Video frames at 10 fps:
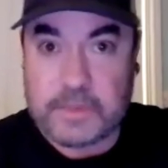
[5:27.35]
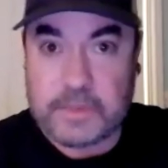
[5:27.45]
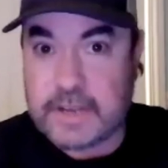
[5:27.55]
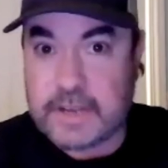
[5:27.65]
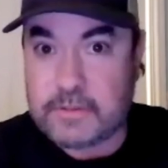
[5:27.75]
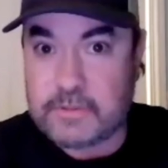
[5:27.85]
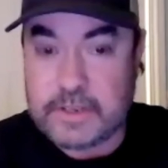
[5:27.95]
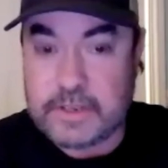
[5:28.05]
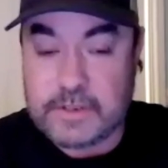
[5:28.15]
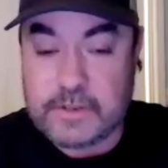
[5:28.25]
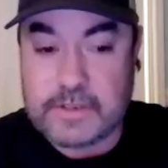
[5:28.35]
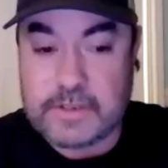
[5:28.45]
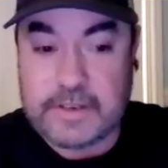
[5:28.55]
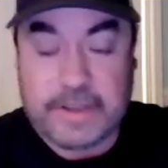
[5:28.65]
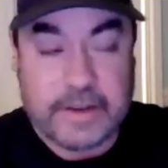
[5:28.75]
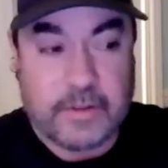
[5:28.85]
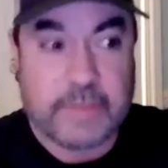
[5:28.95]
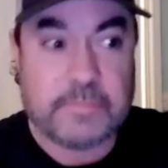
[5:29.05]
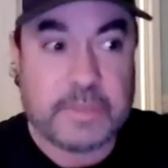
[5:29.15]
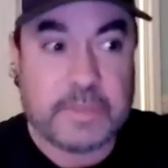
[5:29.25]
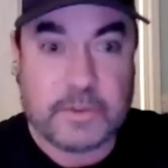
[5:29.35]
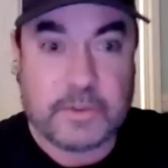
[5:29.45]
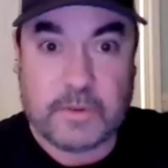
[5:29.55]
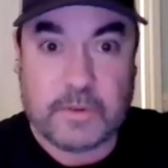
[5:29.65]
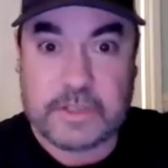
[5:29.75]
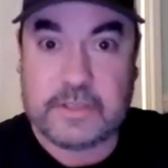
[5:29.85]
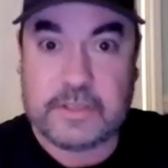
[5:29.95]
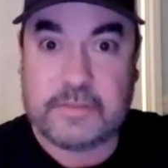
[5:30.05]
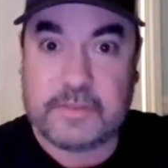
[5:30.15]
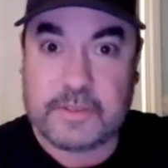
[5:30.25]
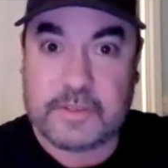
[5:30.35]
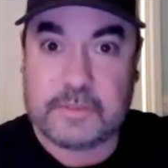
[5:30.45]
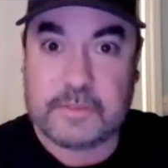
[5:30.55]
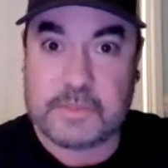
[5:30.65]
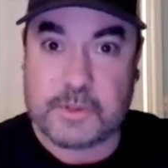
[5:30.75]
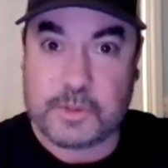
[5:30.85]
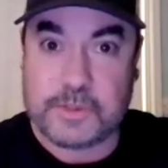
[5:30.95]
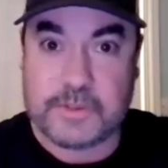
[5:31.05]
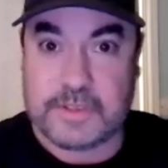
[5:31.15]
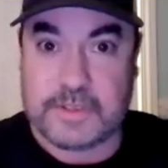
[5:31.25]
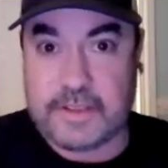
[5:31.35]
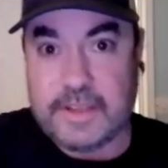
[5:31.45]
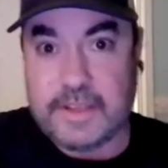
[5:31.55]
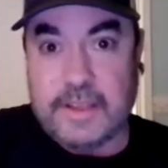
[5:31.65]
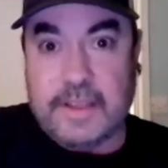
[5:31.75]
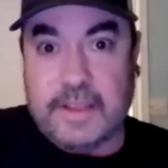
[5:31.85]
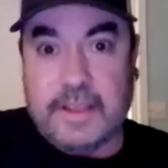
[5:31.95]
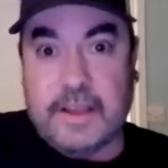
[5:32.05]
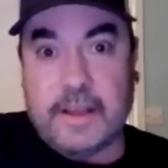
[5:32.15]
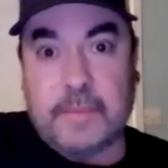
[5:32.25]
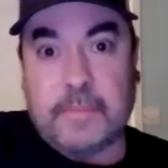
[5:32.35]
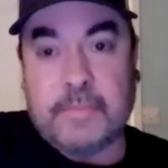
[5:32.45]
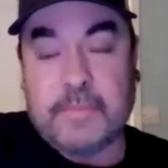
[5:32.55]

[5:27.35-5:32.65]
which I don't really use, and I know I've been told I should in terms of socials. And I